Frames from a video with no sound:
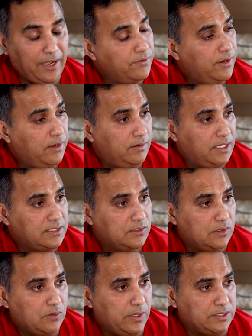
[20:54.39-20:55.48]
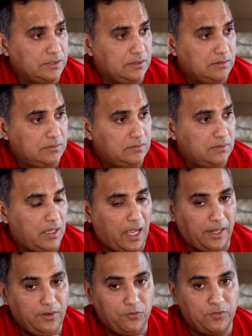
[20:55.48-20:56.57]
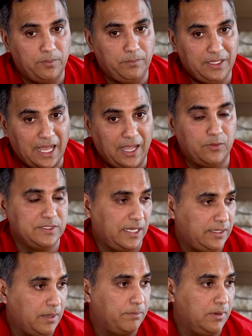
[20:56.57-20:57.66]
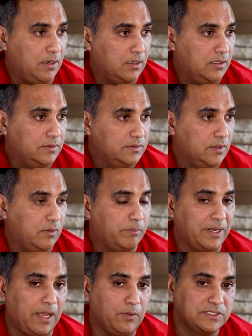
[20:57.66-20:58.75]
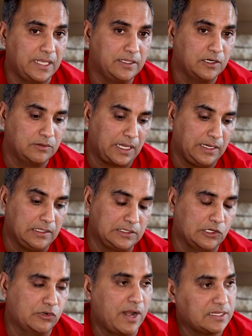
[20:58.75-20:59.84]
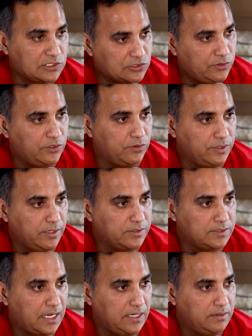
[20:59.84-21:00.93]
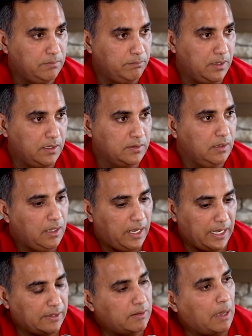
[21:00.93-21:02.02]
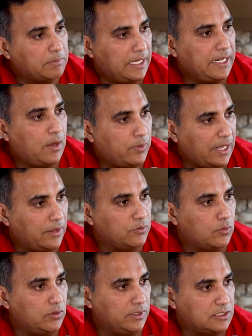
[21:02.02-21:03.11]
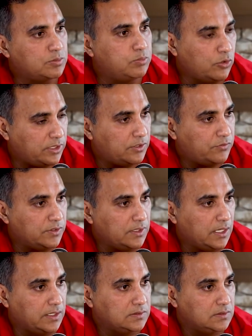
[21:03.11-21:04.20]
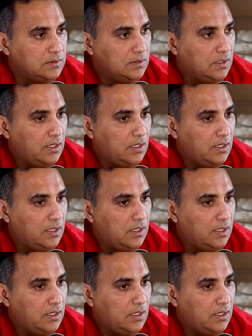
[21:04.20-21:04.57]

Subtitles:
I don't know. That's a good question. I know for me, I always had that bug. So, but I always had the kind of like the grass is greener on the other side bug. And I'm glad I went out in the world and explored different things.